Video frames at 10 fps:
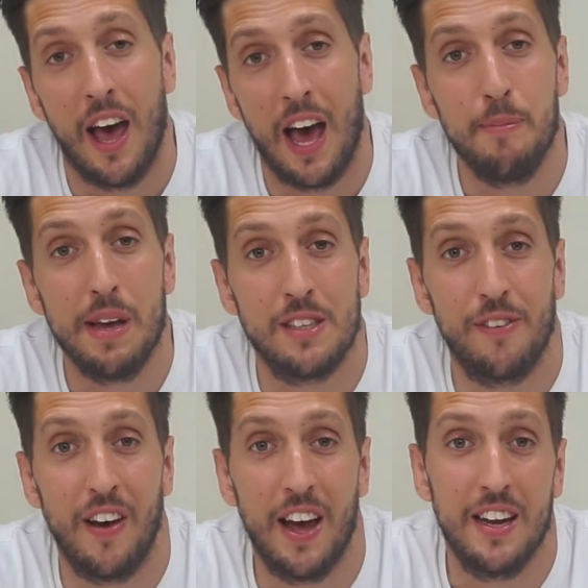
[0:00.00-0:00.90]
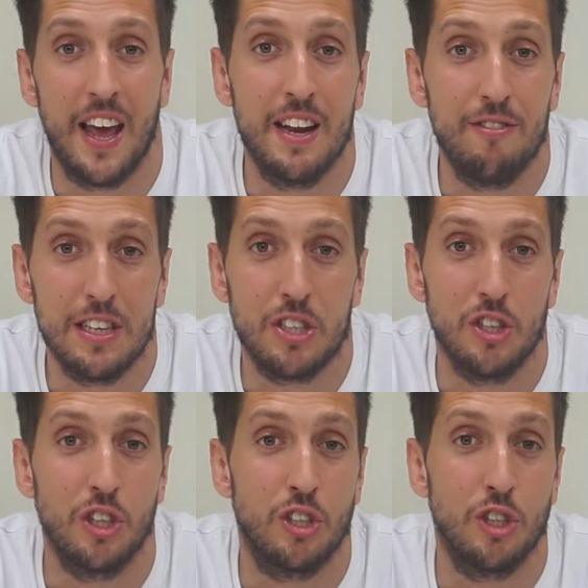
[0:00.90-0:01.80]
I'm yet to find any
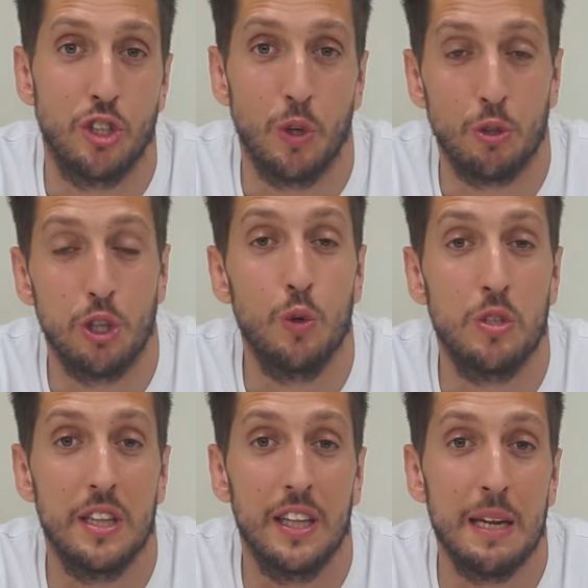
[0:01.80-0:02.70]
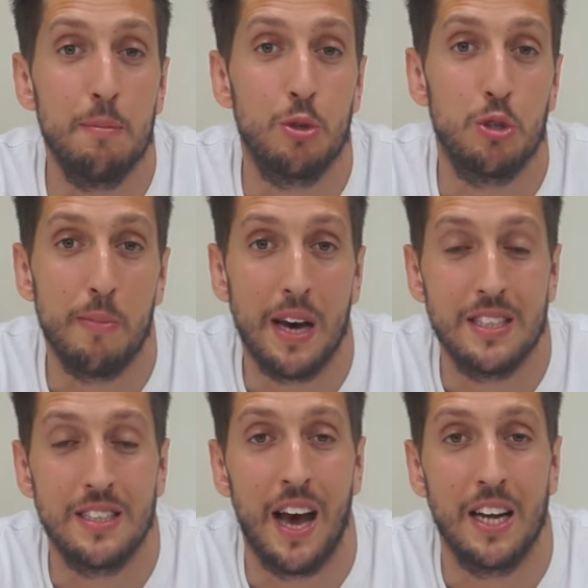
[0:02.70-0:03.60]
research that shows losing lean muscle
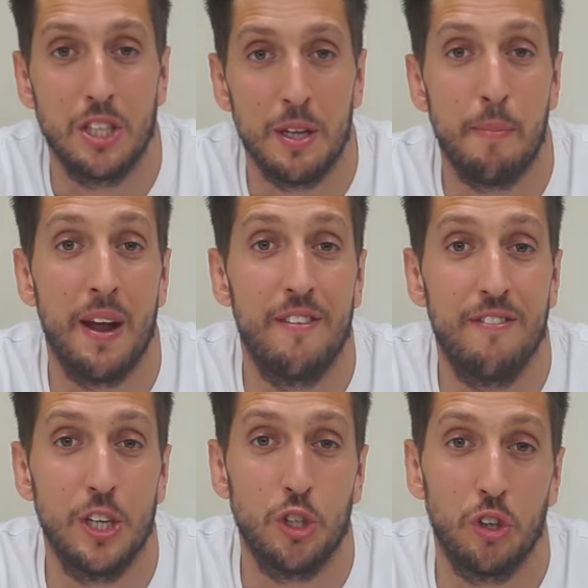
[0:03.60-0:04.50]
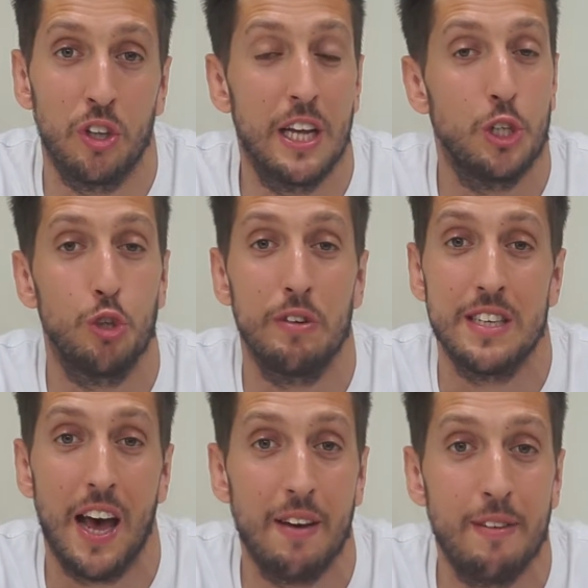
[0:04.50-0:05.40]
mass is actually beneficial. Unless you're
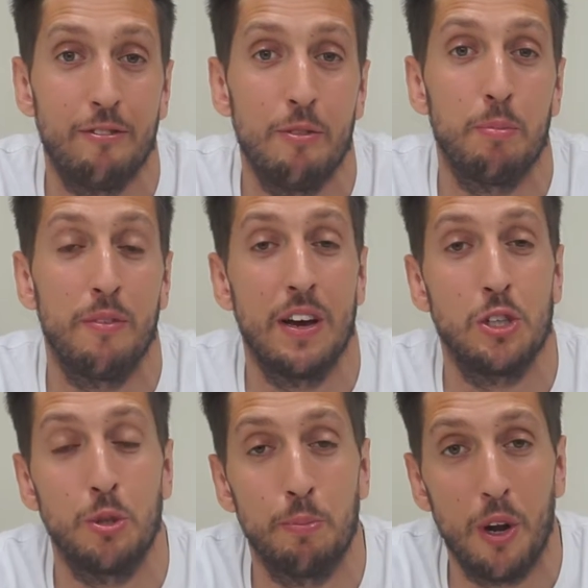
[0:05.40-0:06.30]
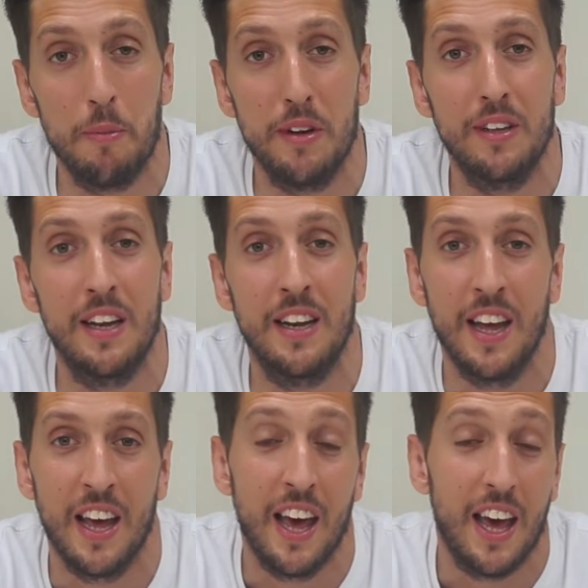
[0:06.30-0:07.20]
retiring from professional bodybuilding,
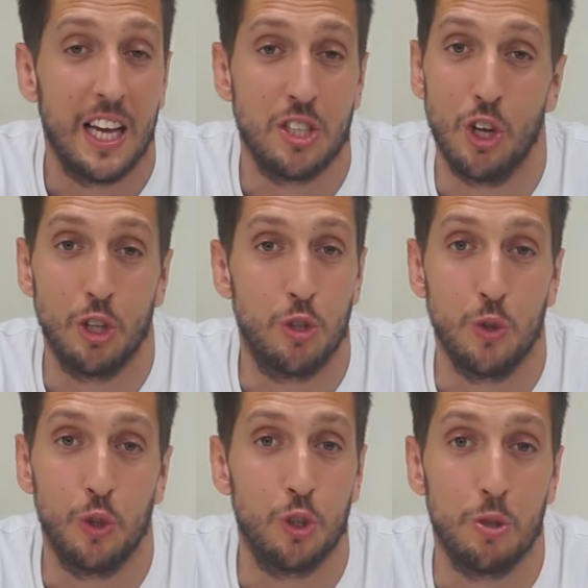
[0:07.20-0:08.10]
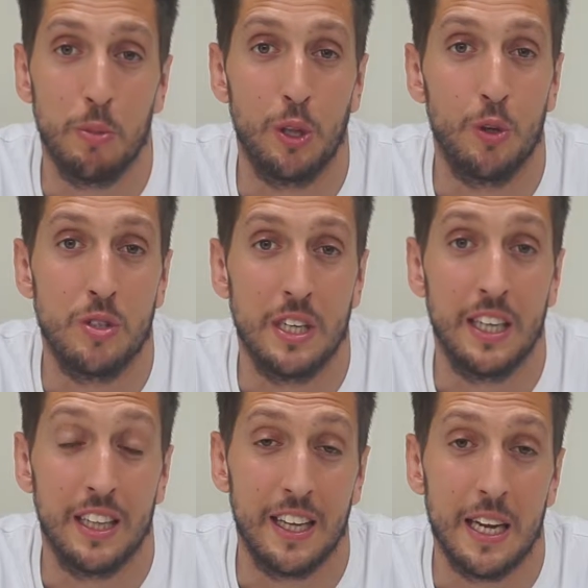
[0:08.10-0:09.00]
it's not too good to be
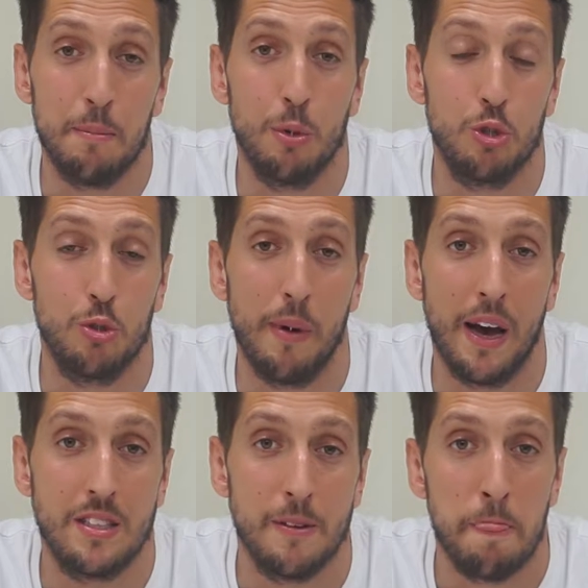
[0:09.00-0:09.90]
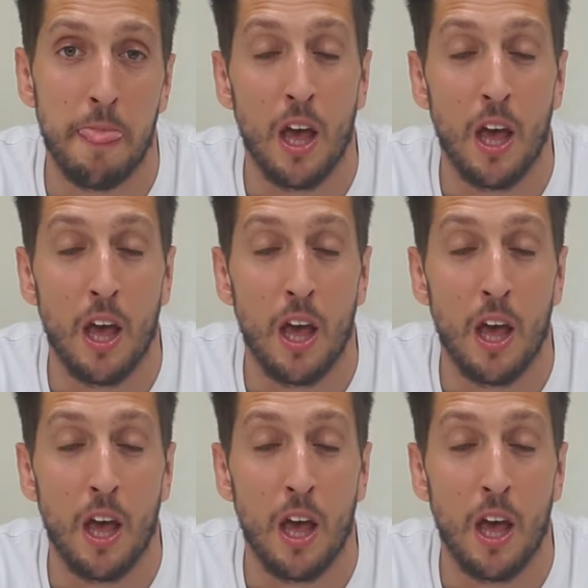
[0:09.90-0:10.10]
losing lean muscle mass.